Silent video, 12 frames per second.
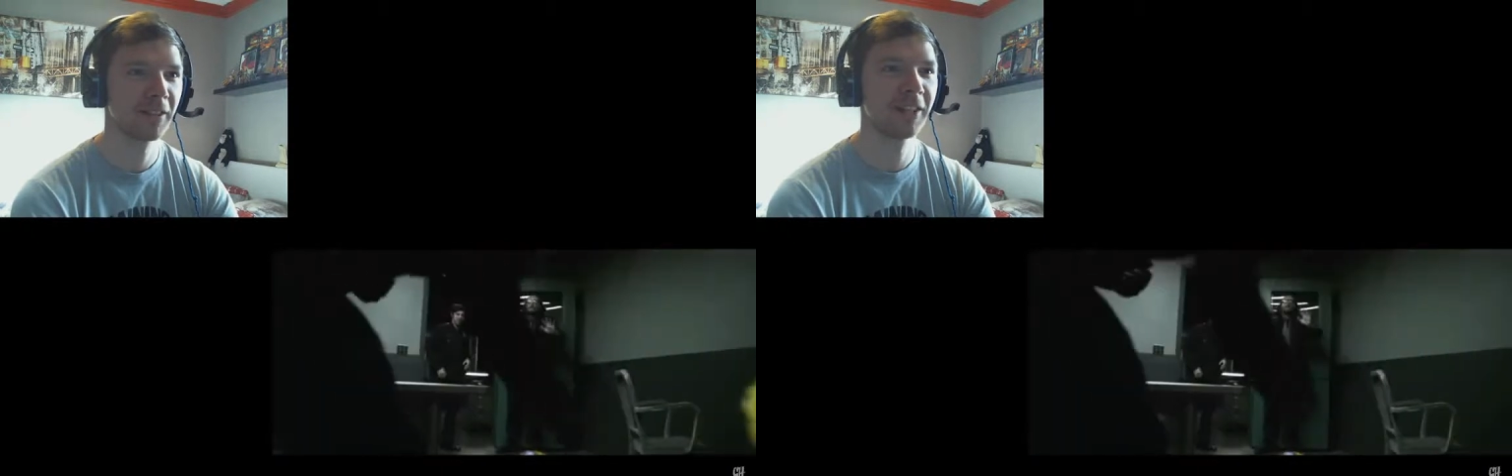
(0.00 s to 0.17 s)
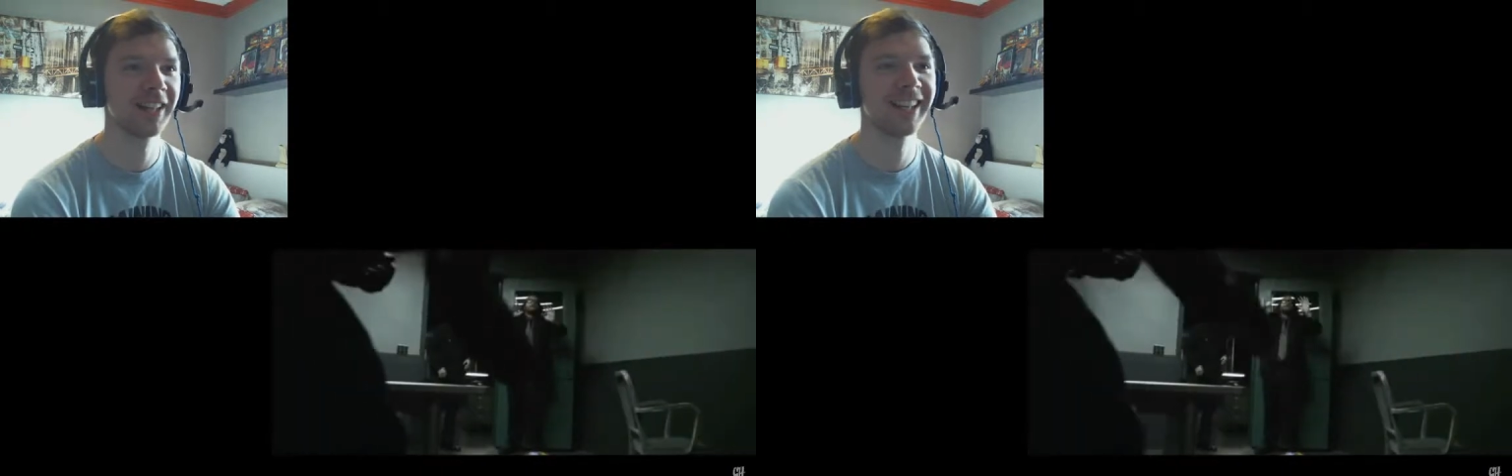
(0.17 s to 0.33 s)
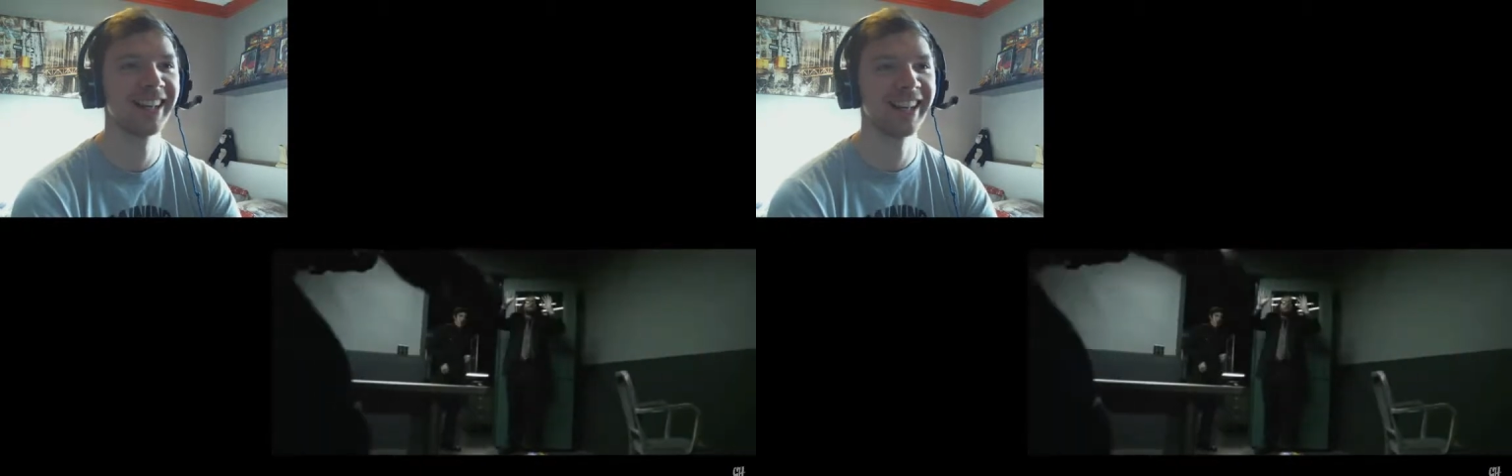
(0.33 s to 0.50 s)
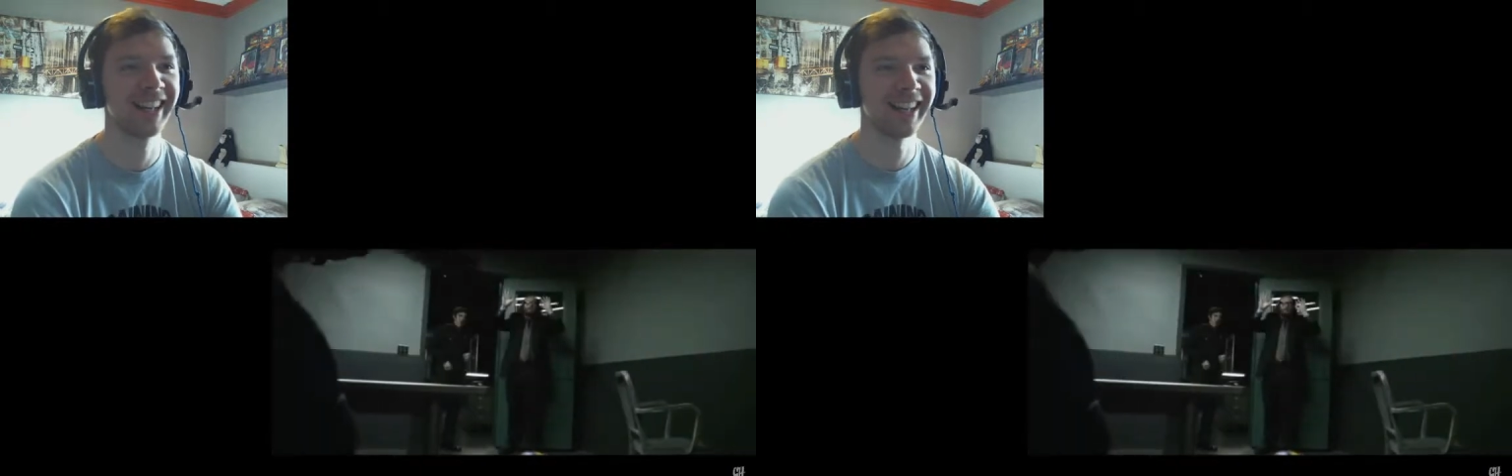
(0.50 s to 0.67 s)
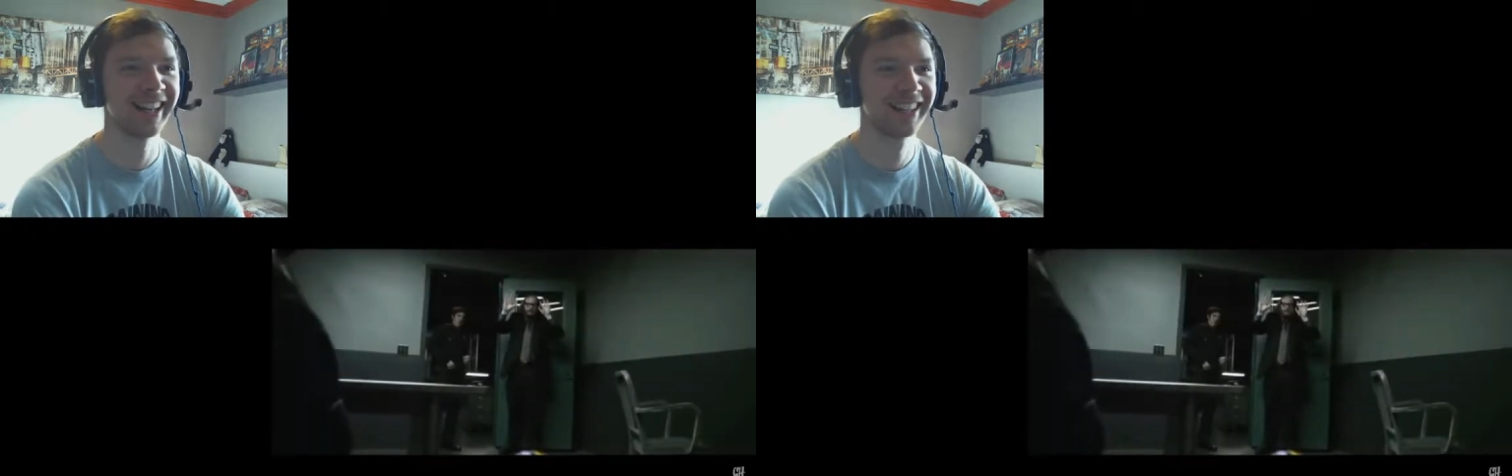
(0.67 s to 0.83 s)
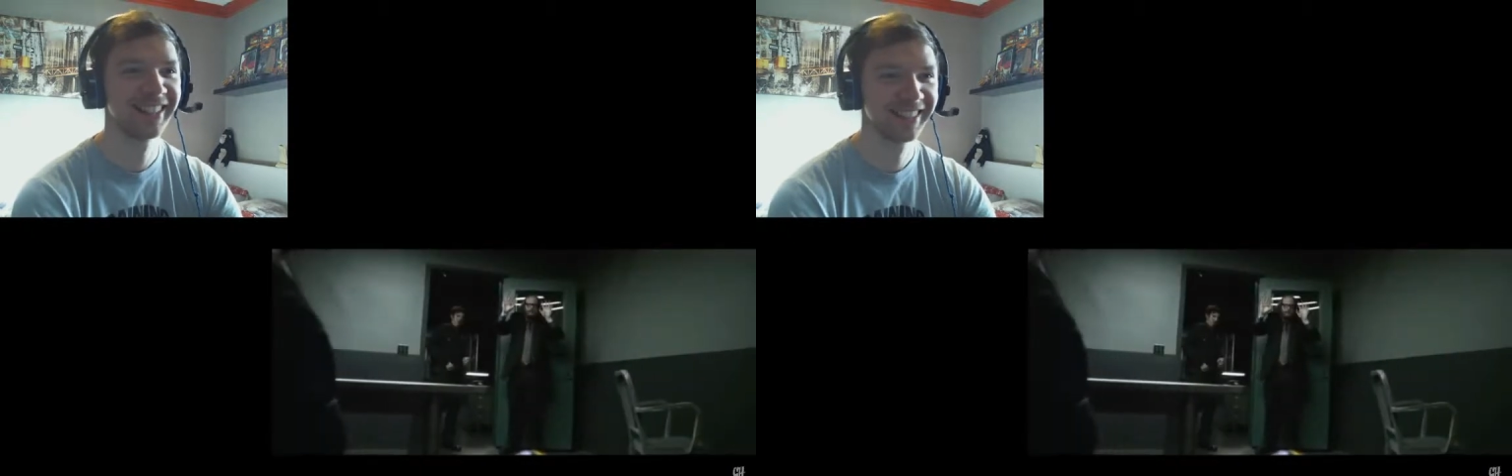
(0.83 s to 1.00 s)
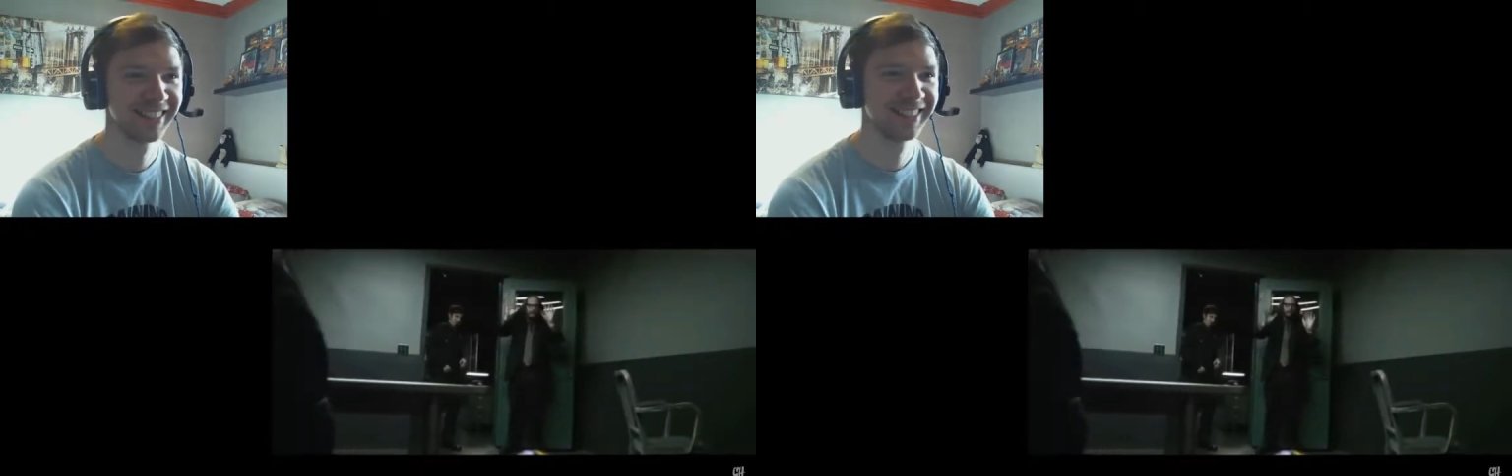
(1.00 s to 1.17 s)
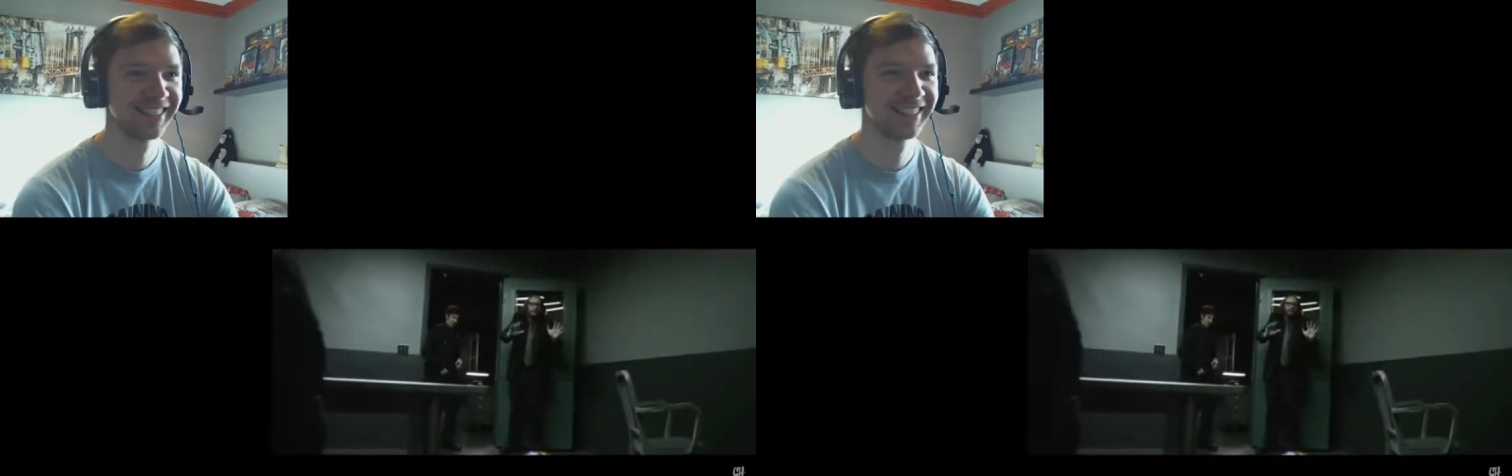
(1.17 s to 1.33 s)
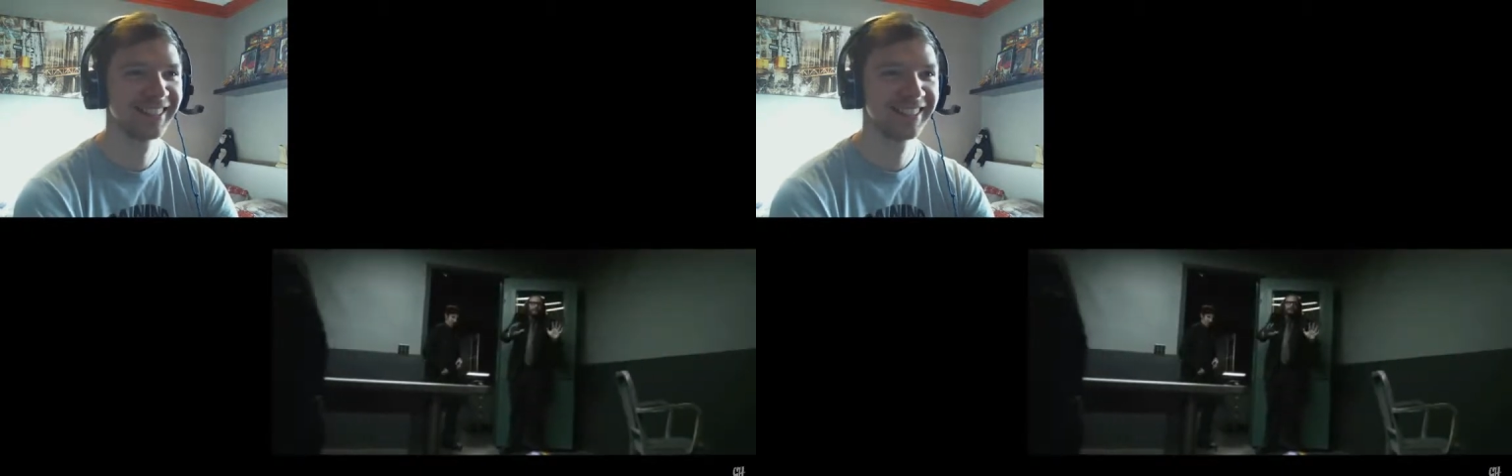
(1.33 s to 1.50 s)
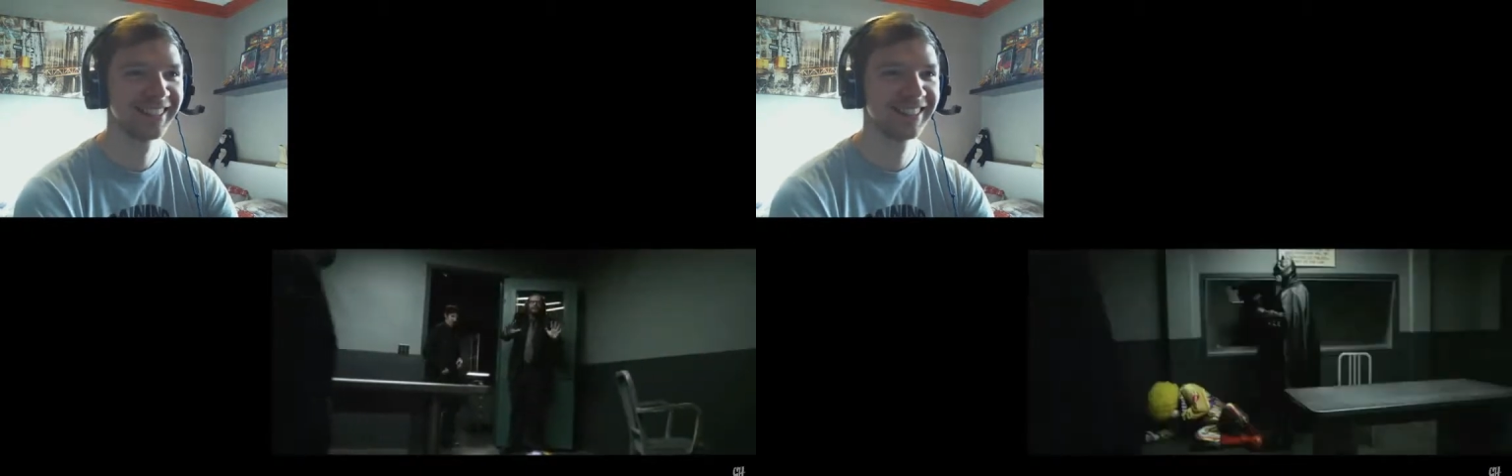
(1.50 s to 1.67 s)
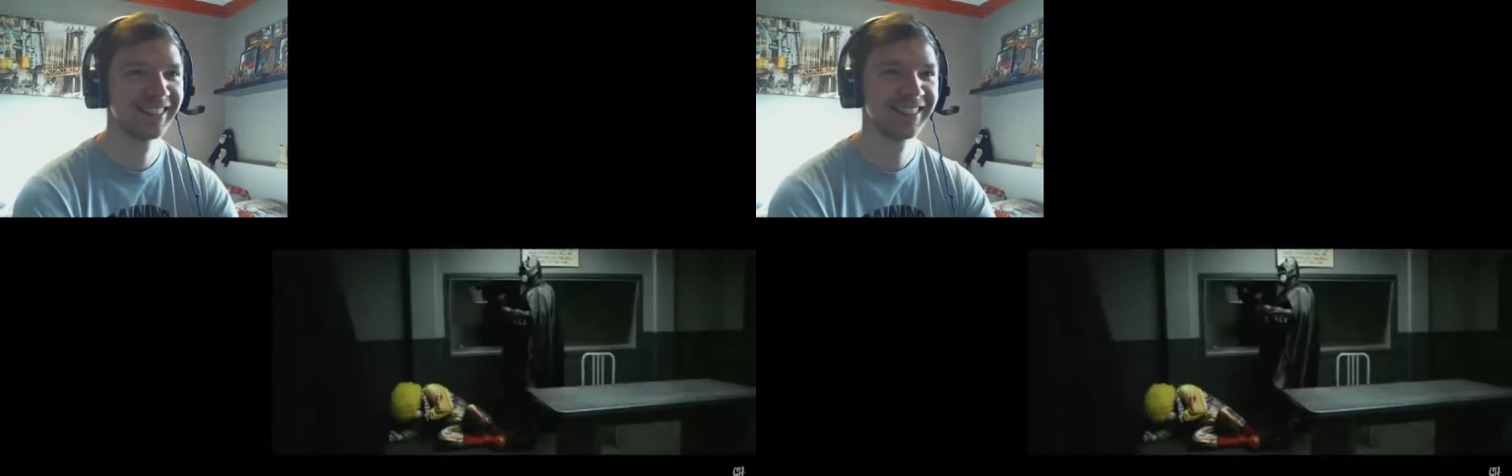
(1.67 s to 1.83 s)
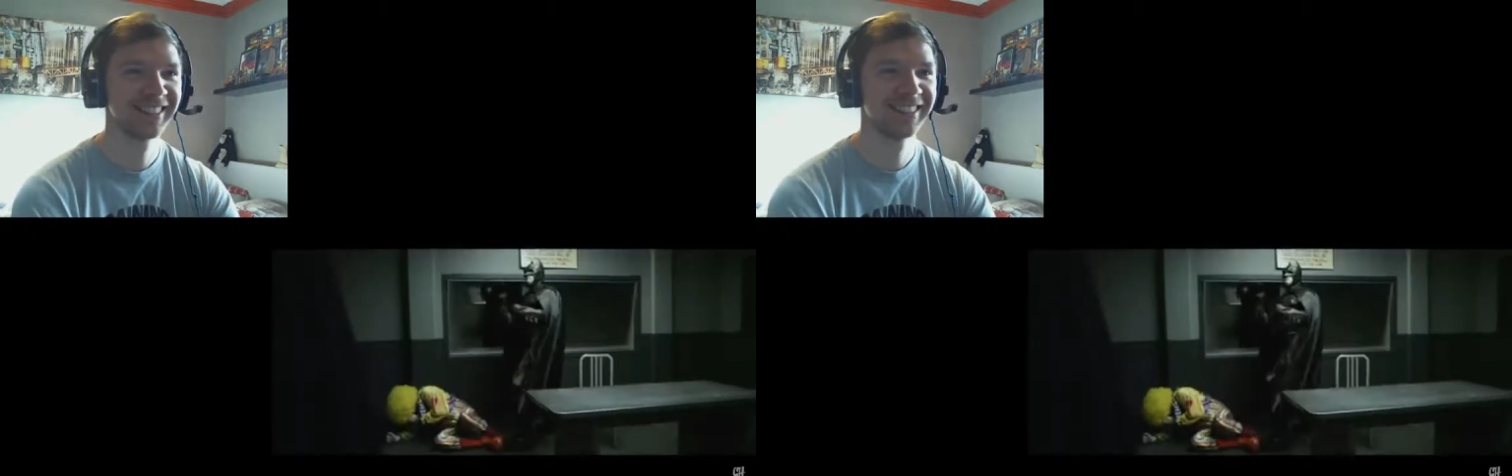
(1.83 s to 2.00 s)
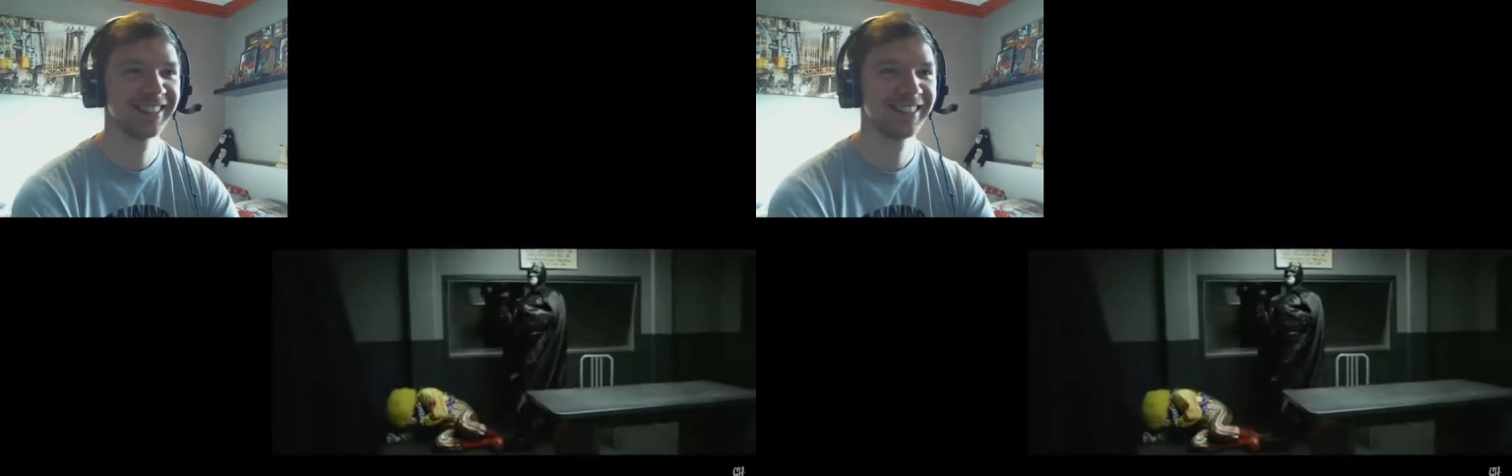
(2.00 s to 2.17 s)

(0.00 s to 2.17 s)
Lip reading: You stop punching him in the face.